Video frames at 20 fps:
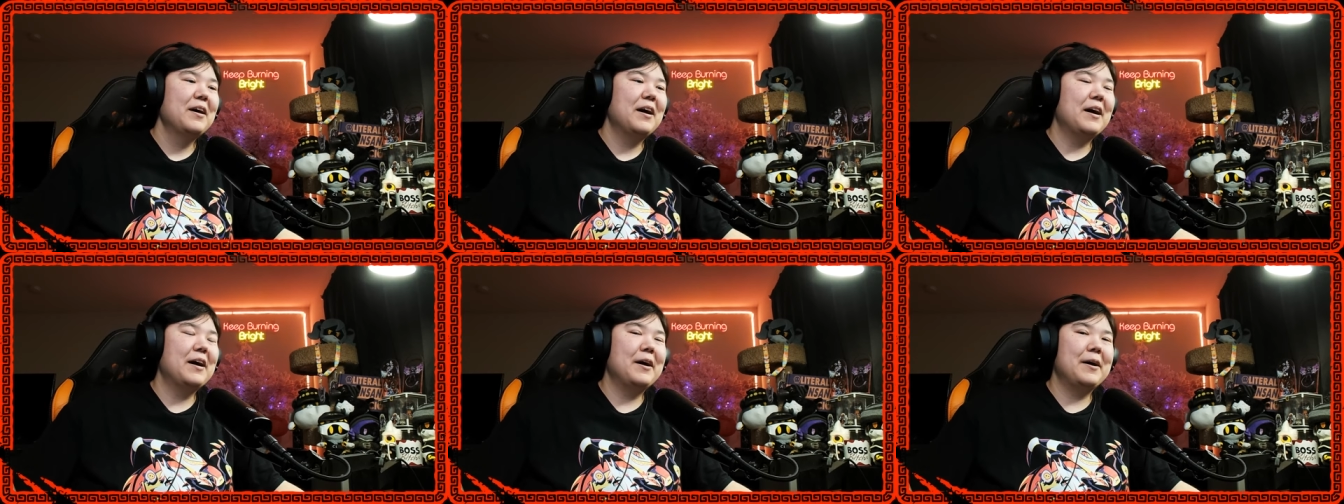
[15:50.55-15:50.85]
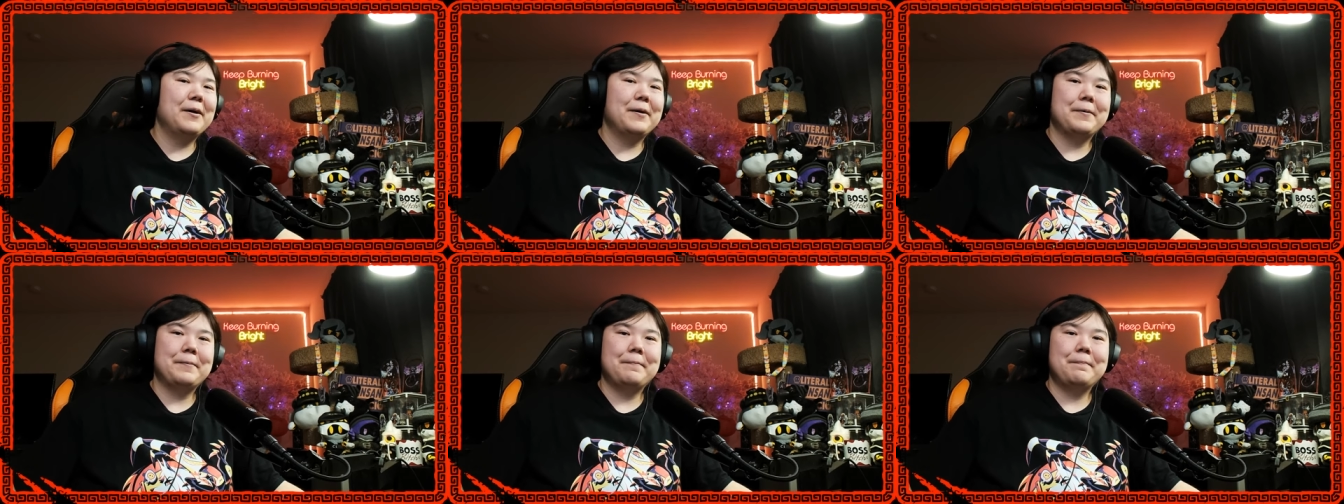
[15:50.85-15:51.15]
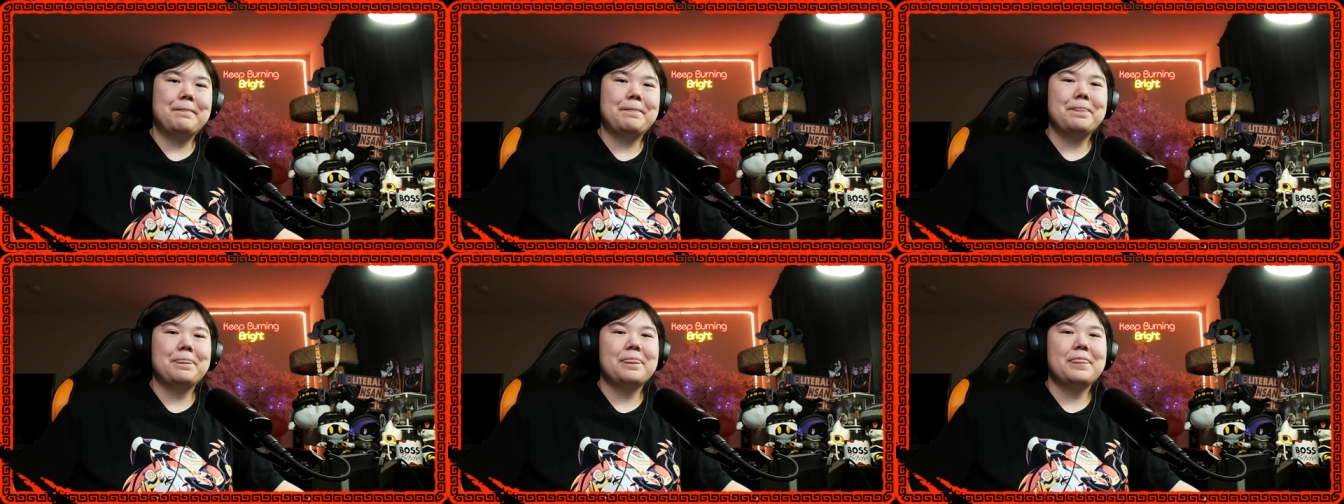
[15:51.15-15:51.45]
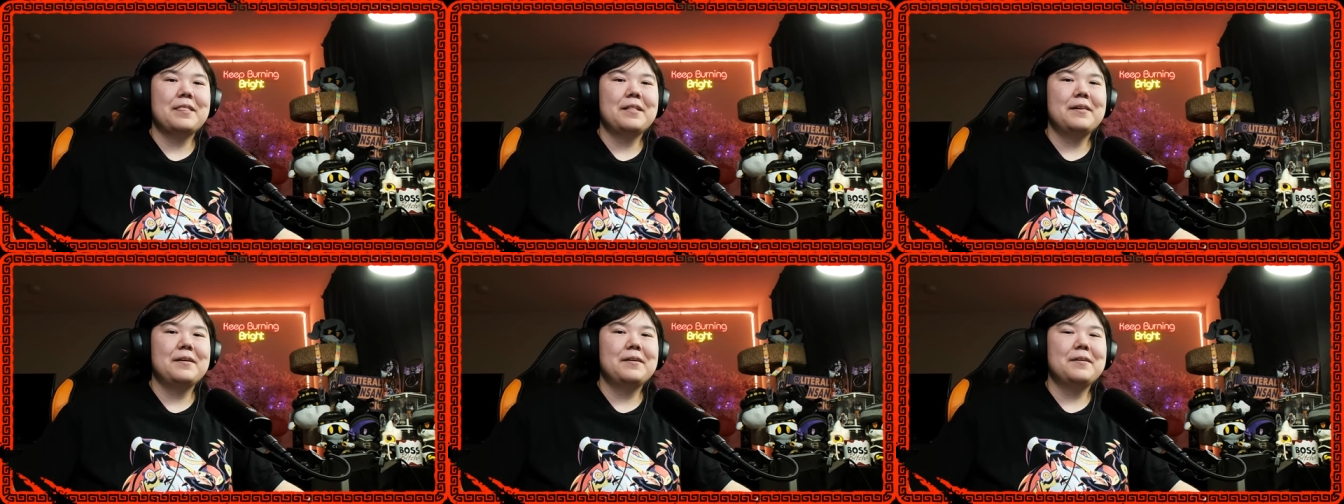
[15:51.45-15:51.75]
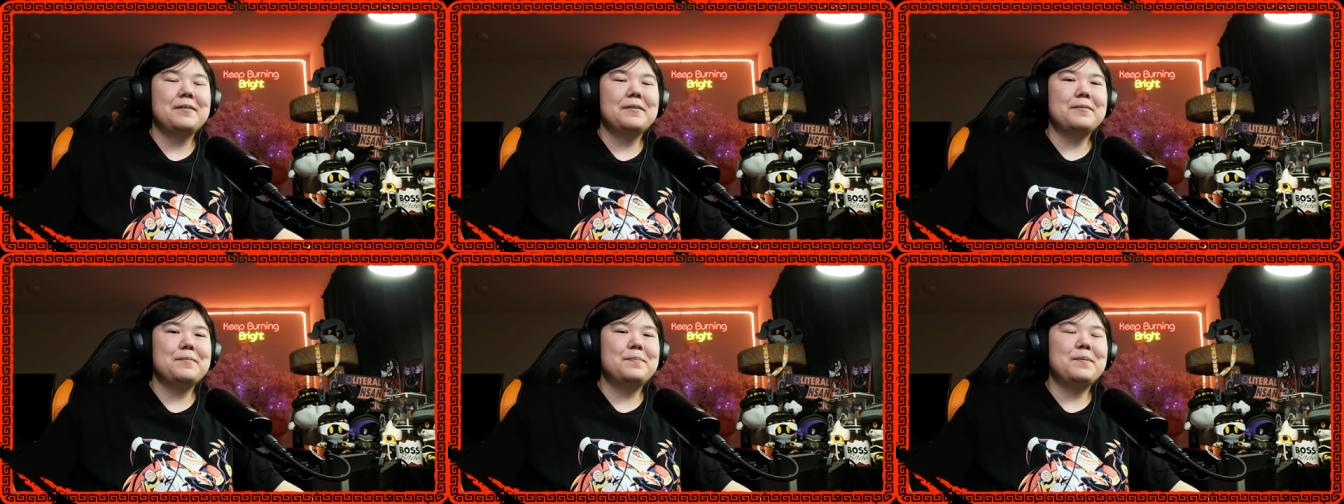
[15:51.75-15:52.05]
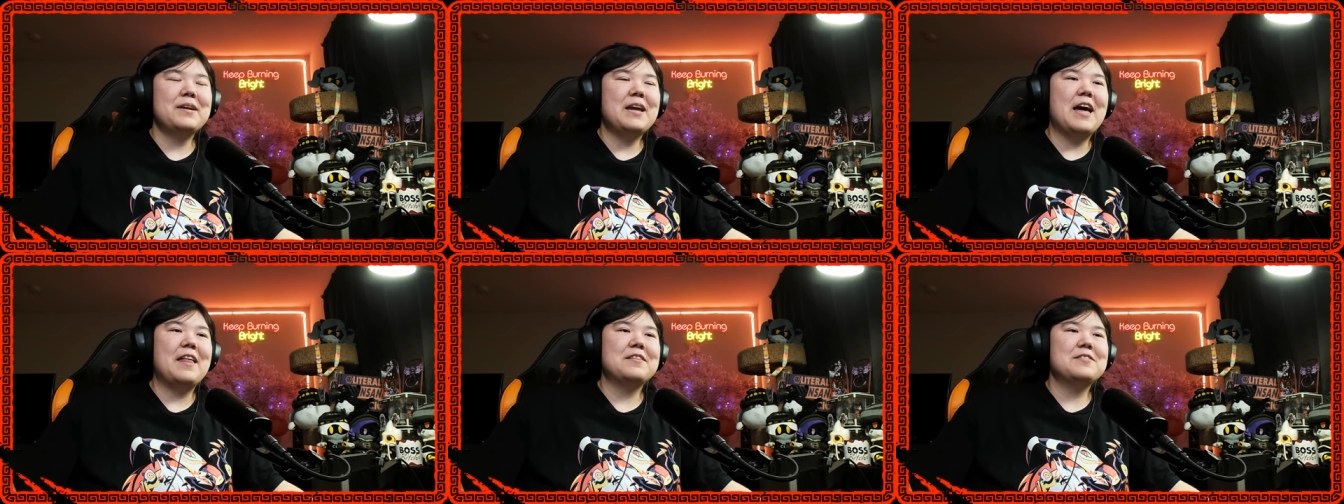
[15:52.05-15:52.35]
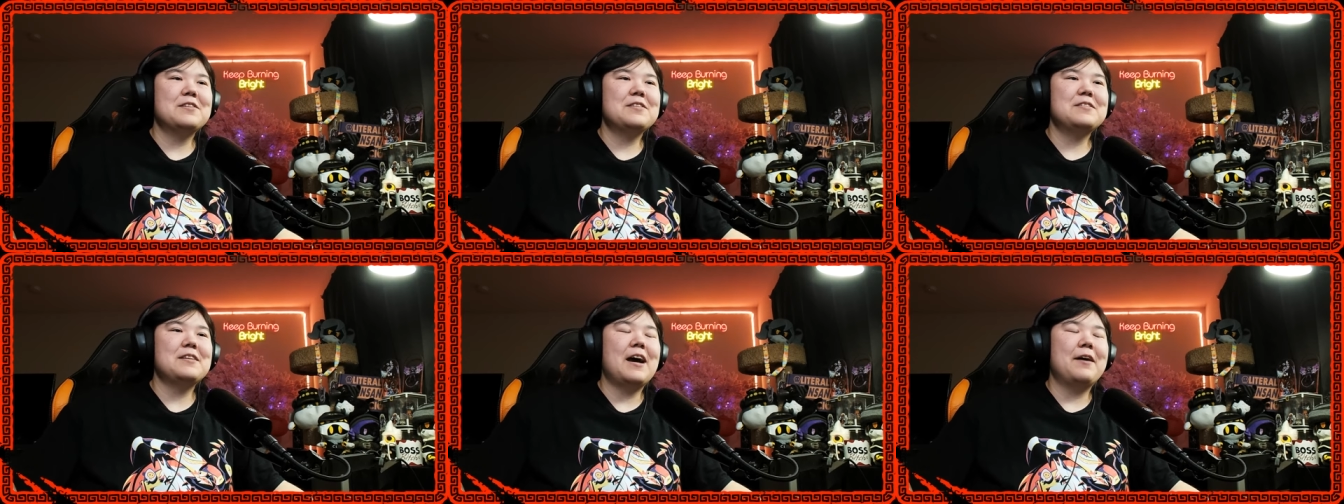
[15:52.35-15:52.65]
But yeah,
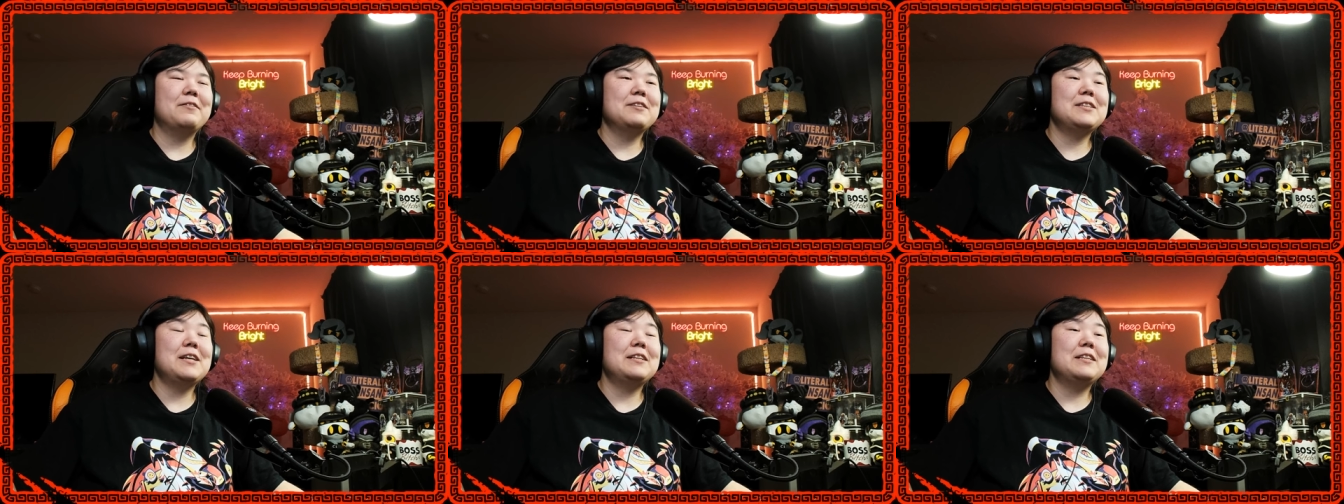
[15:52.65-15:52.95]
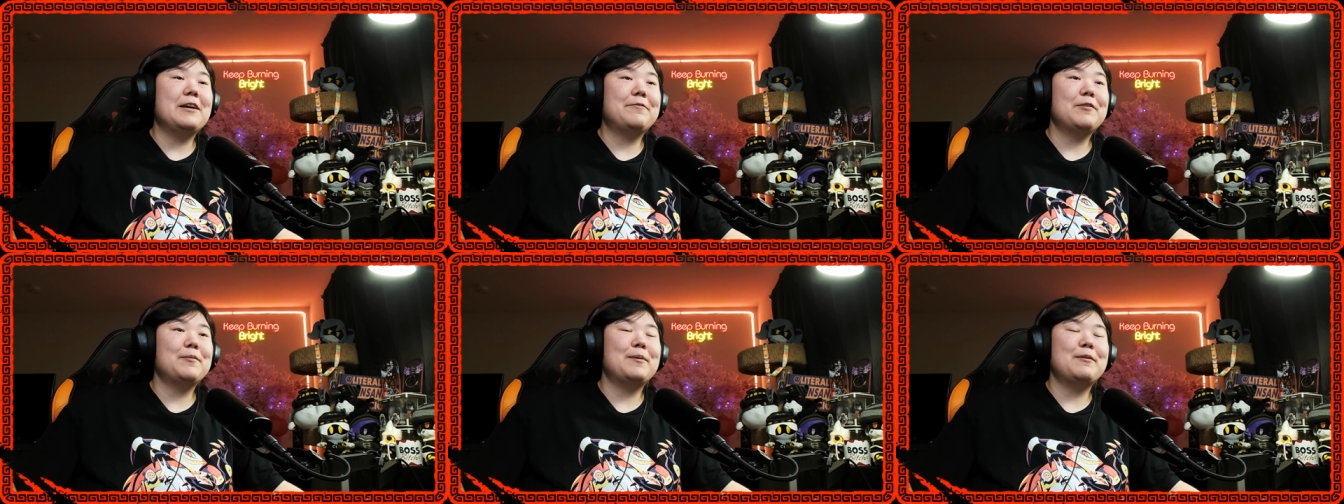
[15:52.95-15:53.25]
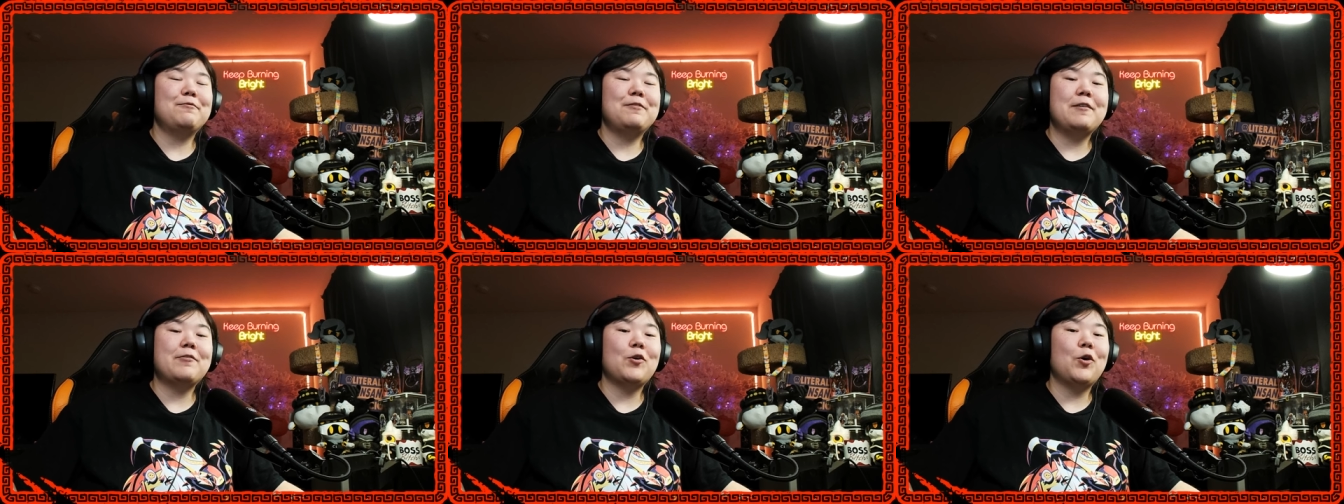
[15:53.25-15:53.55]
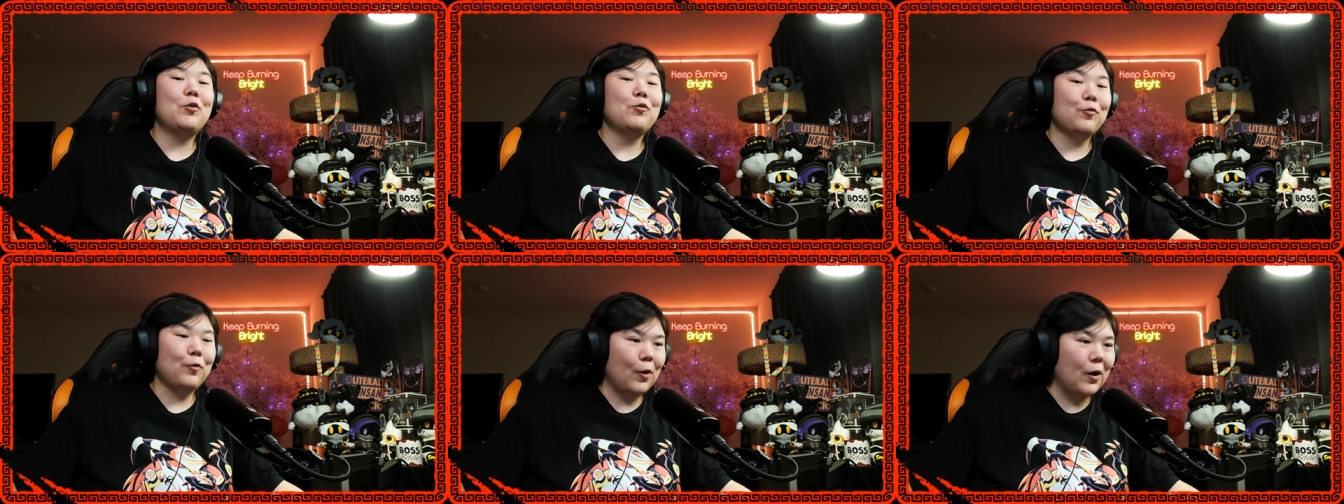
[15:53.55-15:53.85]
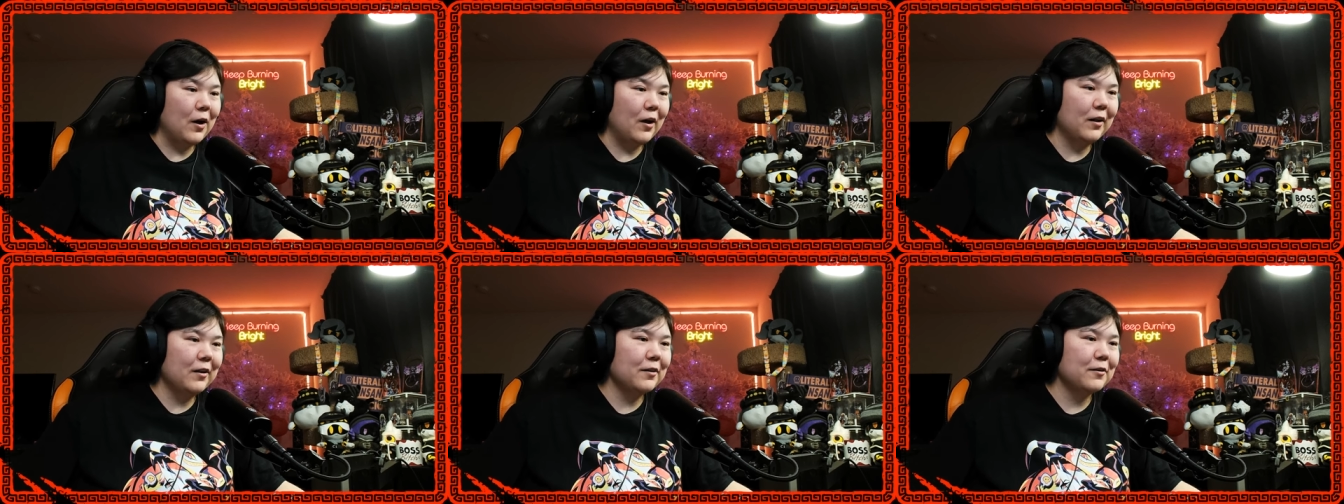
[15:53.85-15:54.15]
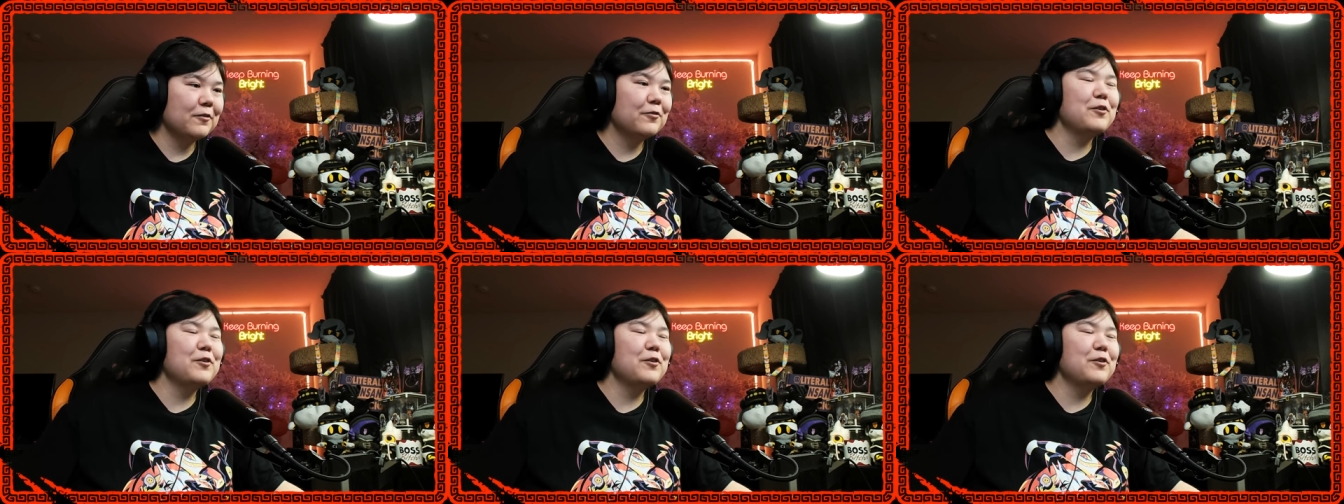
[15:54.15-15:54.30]
this is, I would say, definitely my favorite overall.